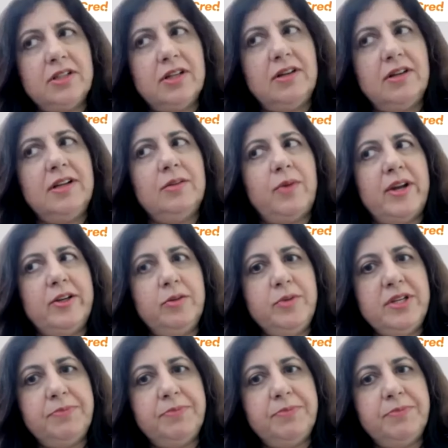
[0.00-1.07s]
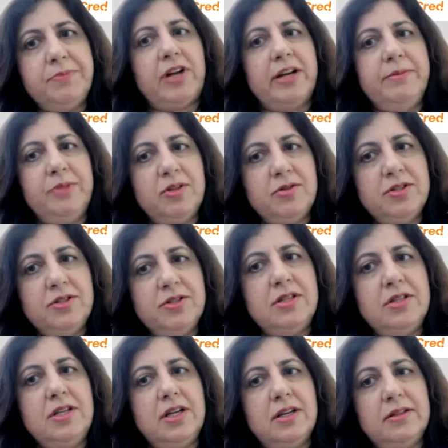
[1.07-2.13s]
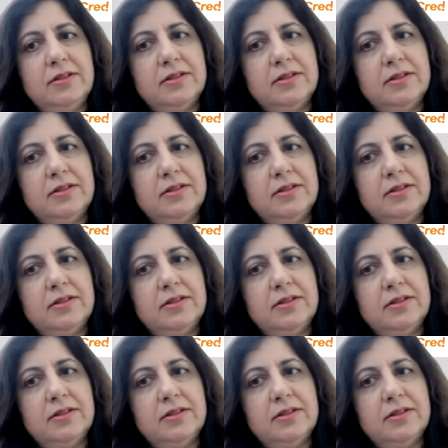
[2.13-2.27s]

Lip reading: Kran, why do we prescribe those in India?